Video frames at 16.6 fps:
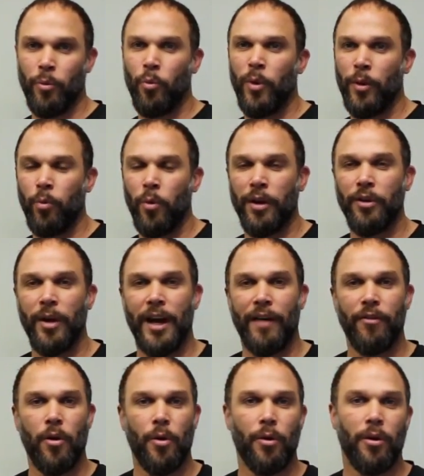with what you
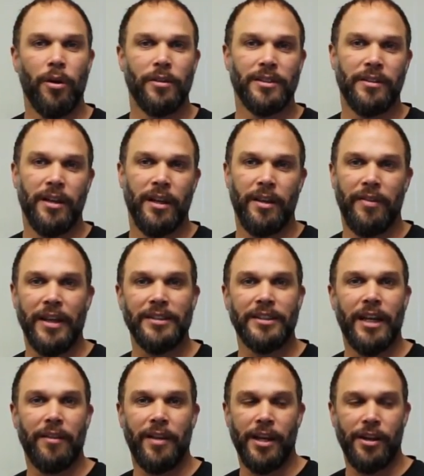have going on and things
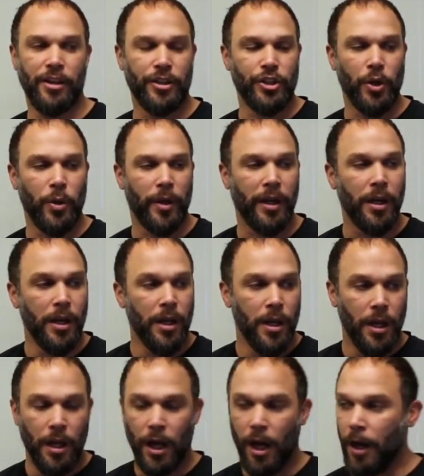that, that you're doing.
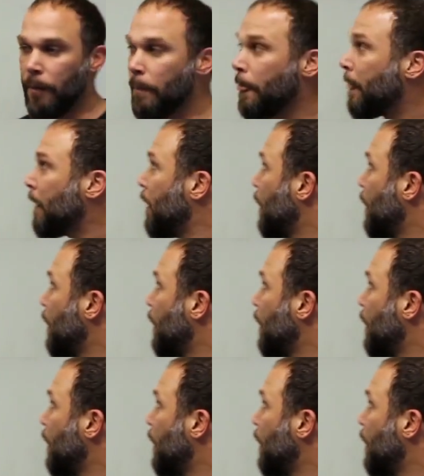Um,